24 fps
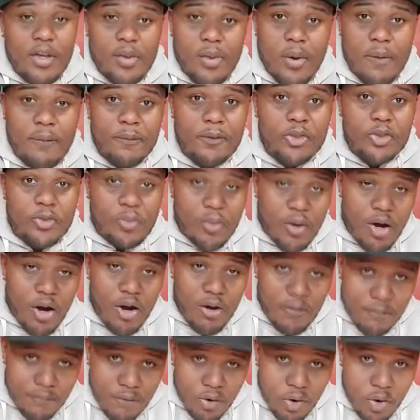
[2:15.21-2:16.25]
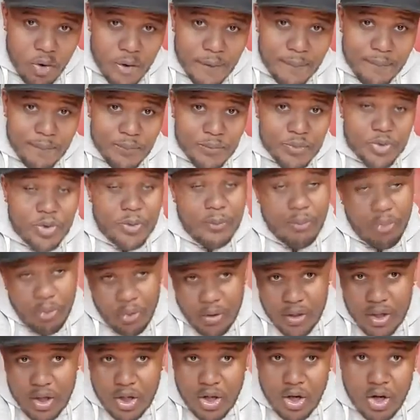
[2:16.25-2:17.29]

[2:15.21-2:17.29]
He went from small forward to point